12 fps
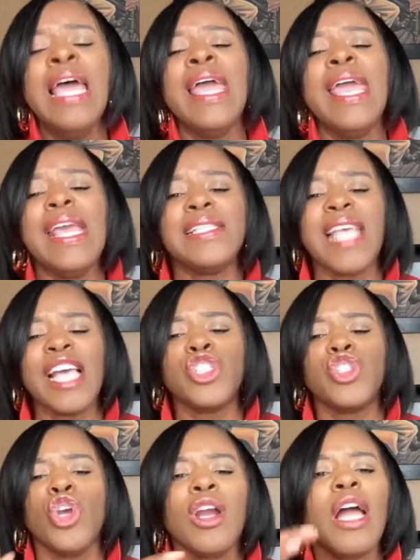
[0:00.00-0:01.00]
He
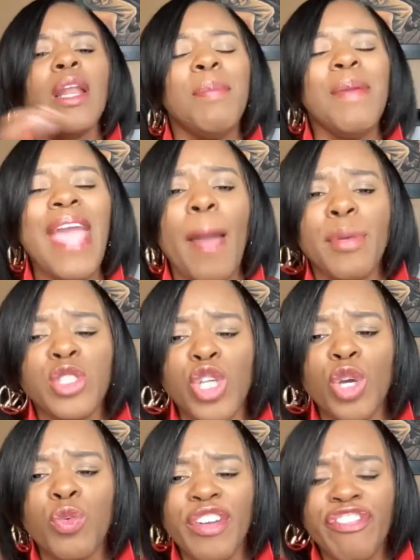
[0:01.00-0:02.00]
says you're going to be able
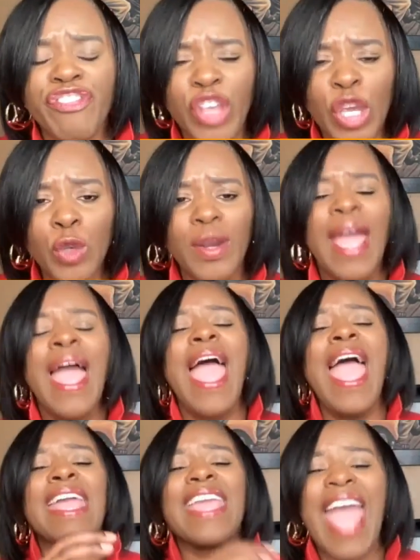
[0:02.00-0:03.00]
to refute
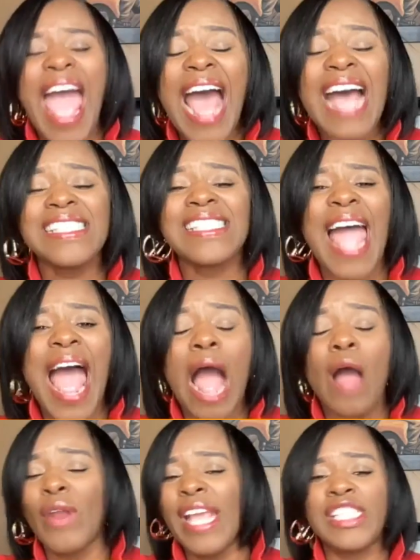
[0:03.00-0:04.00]
and cast
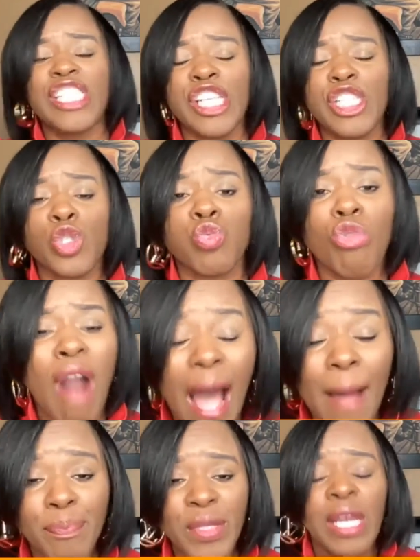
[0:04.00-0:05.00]
down and
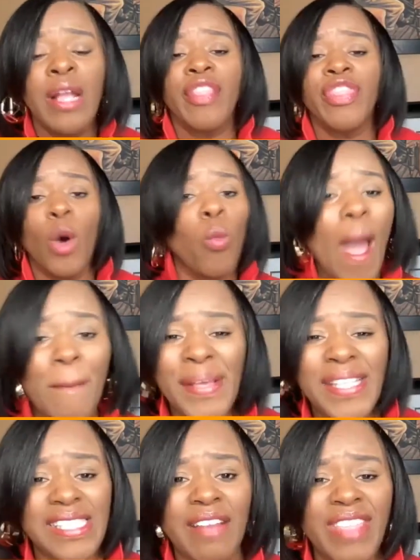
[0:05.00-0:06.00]
disrupt the
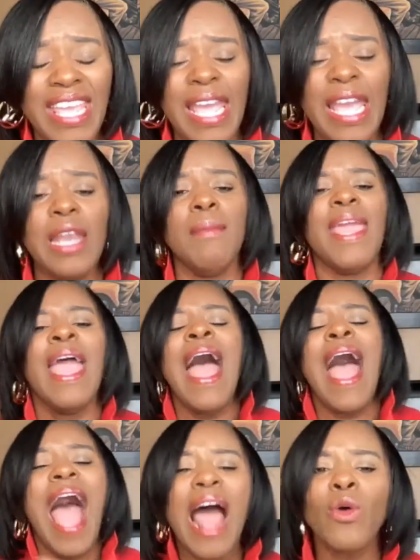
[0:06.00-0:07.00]
weapons of the enemy?
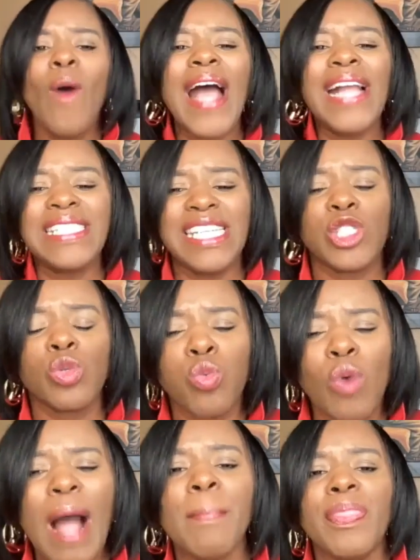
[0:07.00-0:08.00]
How do I
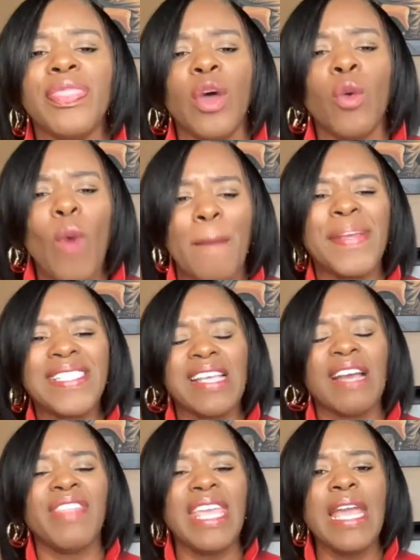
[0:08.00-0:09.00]
disrupt the weapons
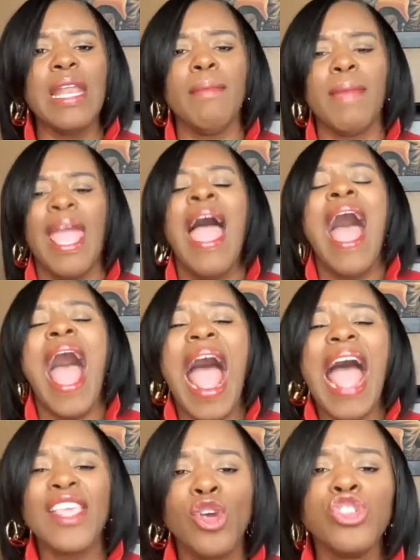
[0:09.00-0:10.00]
of the enemy?
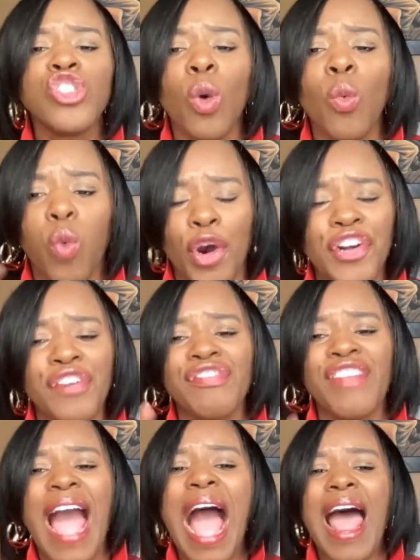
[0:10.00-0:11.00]
I use the word of
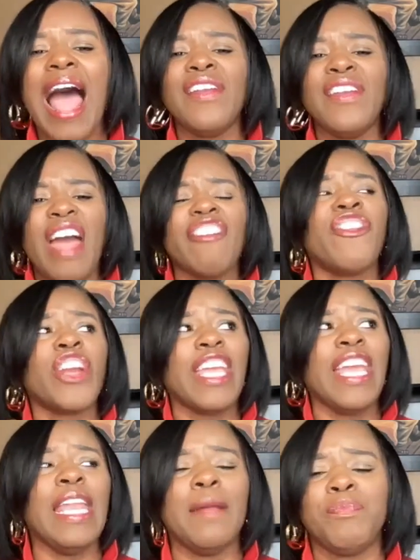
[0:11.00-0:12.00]
God. I'll never
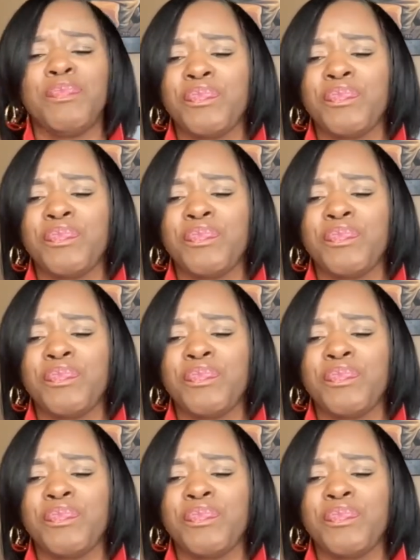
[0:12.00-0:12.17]
forget it.